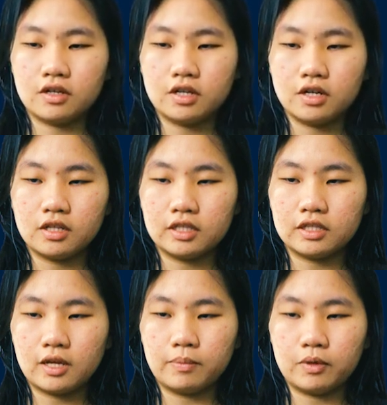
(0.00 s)
Down here,
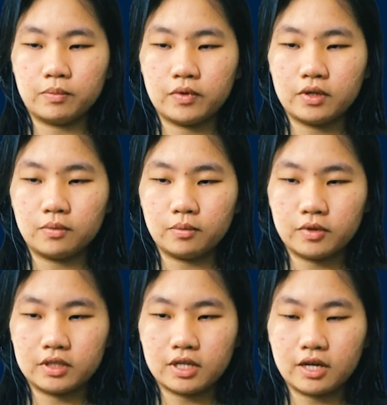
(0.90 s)
let's type in print
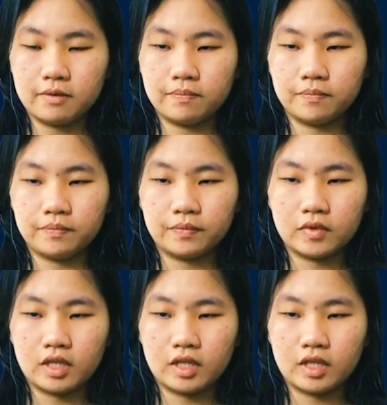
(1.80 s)
one more time.